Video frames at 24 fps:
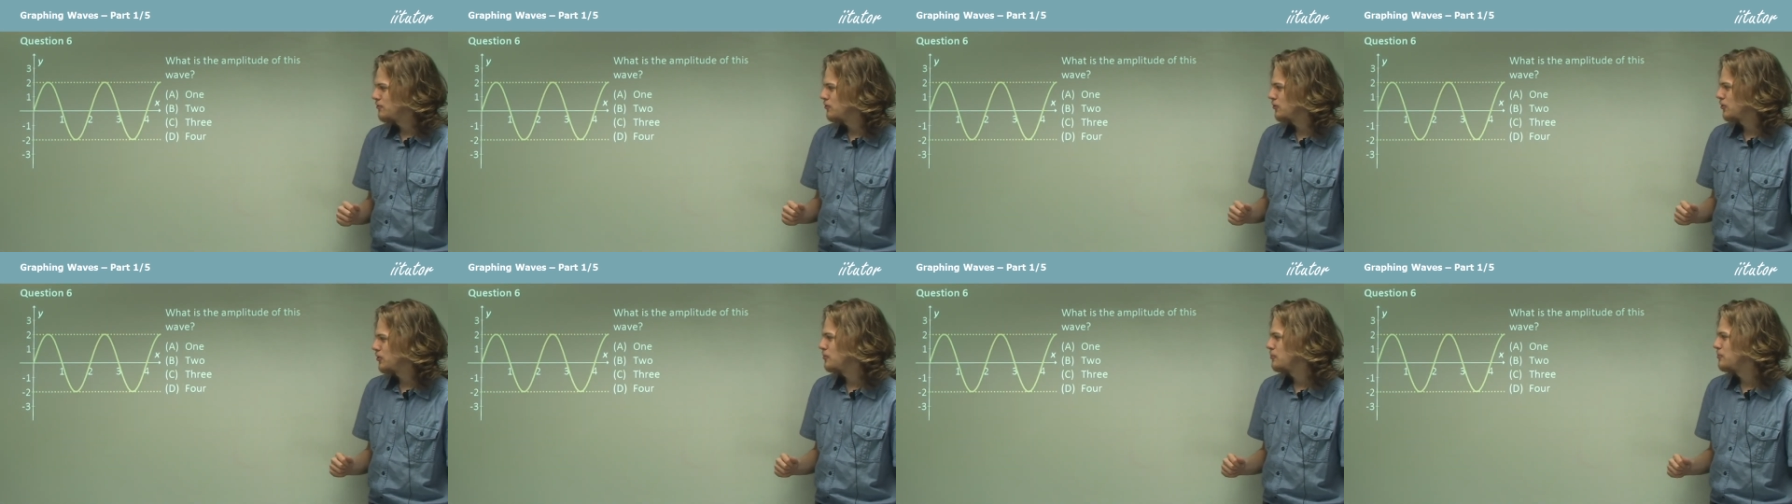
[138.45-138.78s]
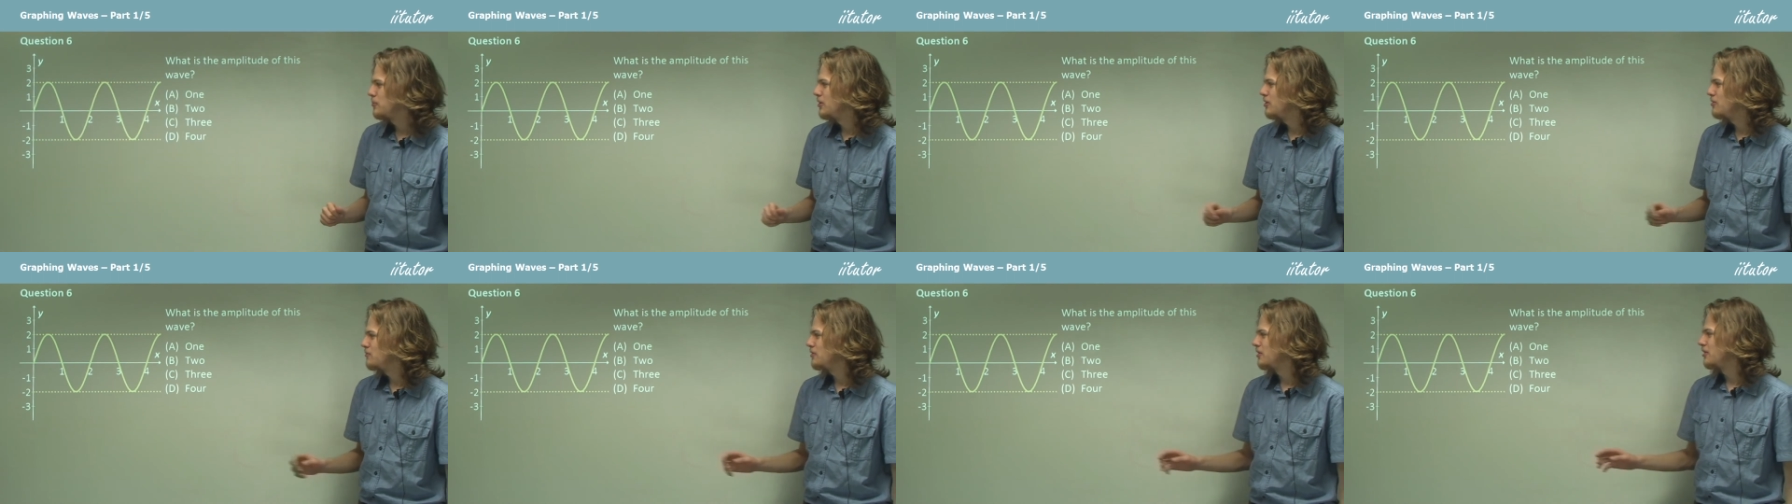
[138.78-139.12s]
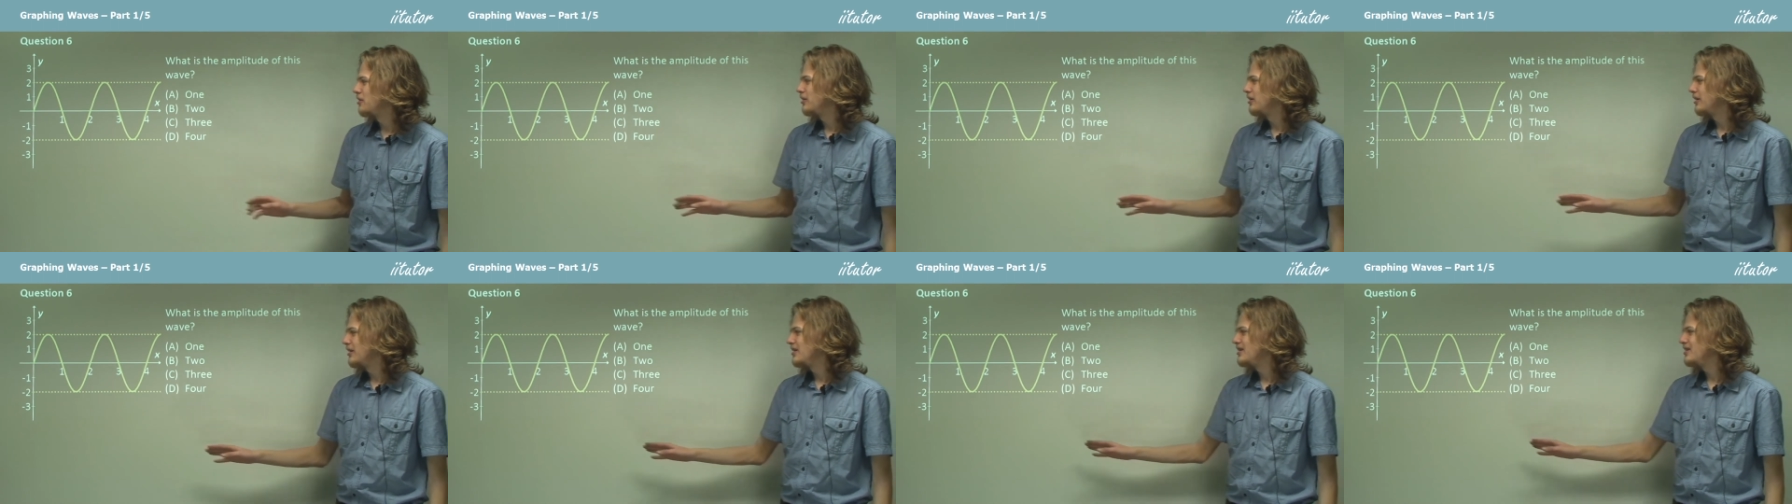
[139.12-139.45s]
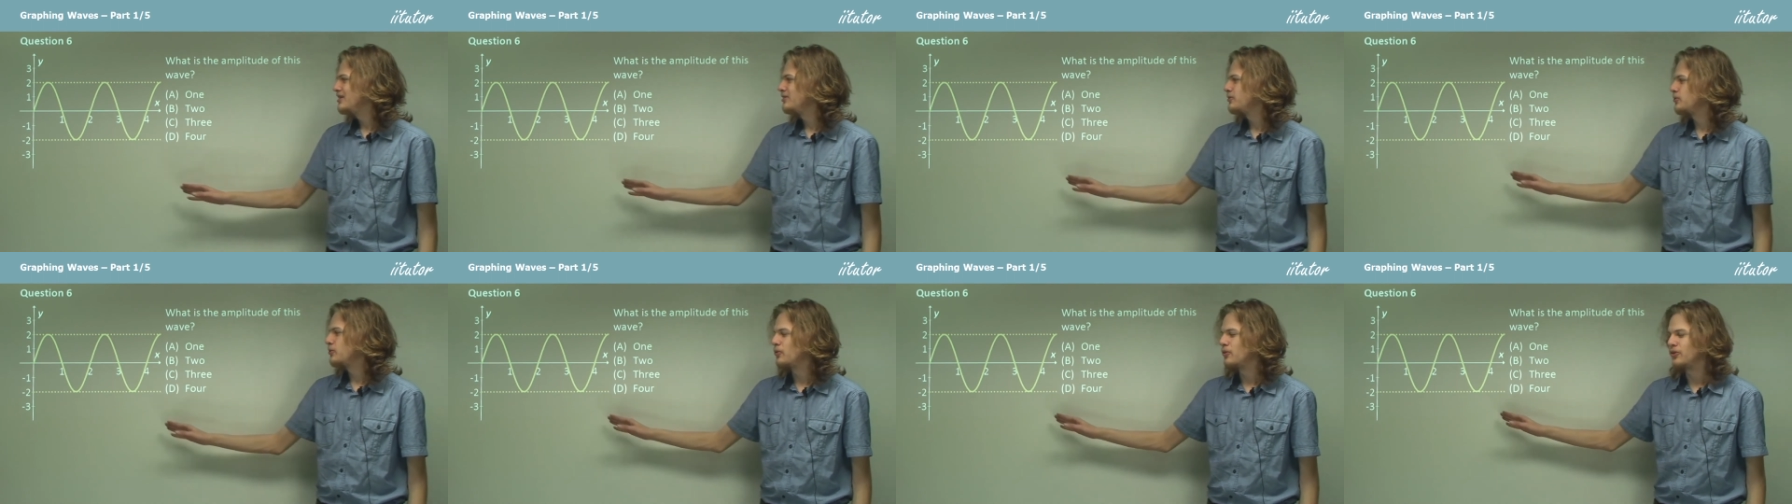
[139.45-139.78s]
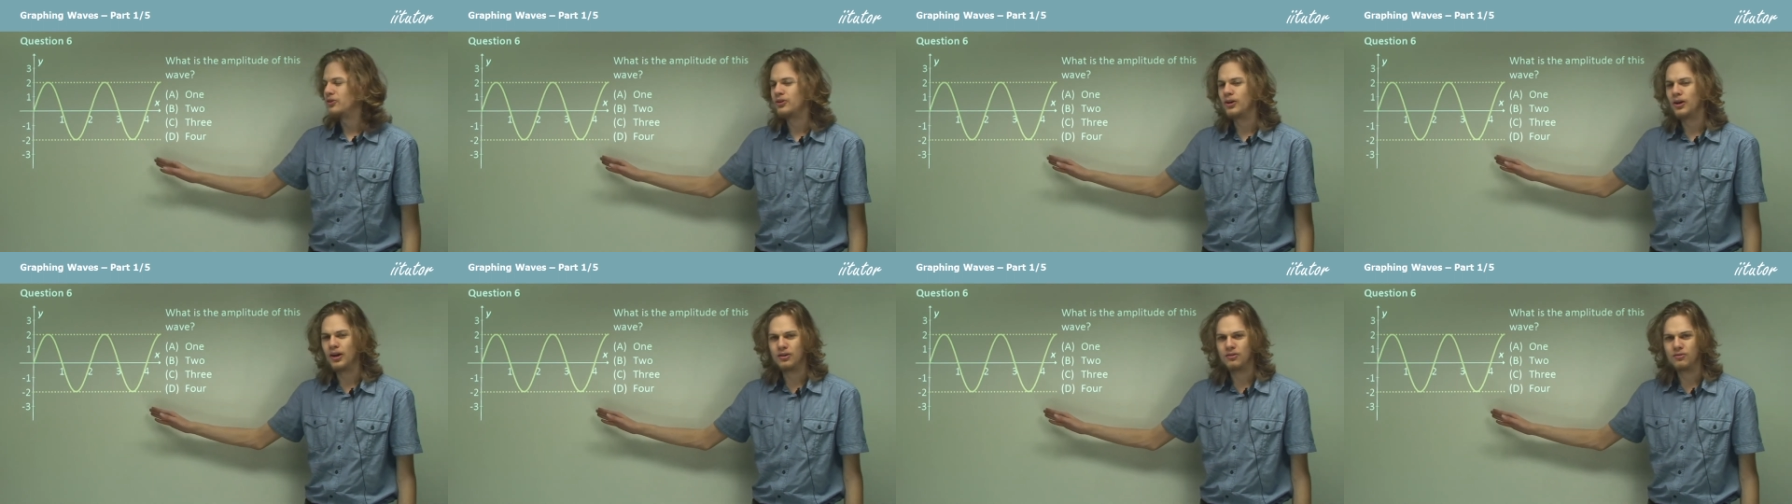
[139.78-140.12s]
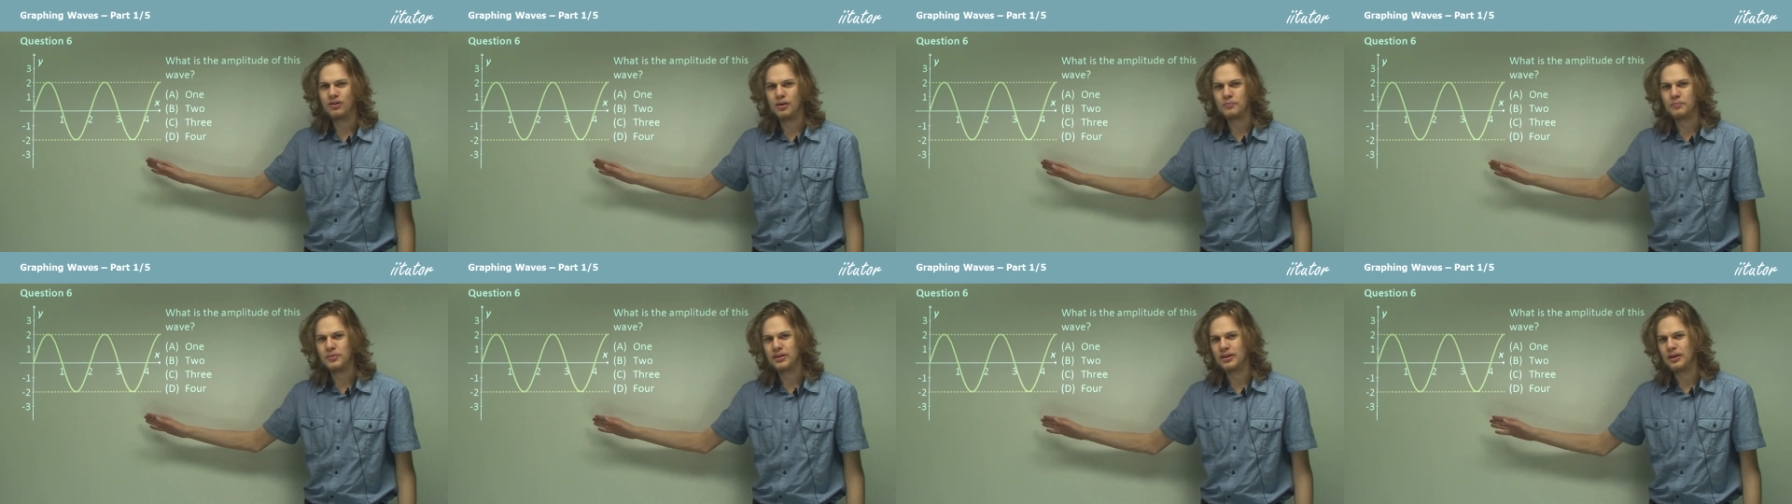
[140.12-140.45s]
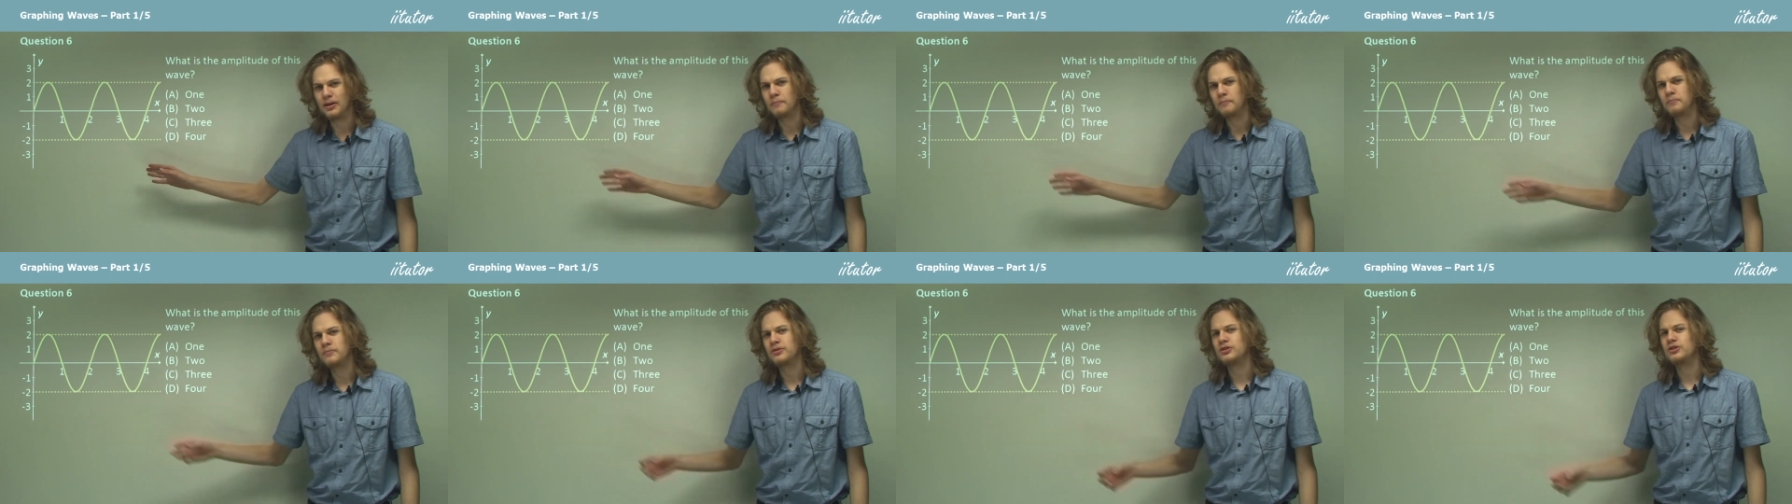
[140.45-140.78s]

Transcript: drawn a bit of a hint on the diagram here,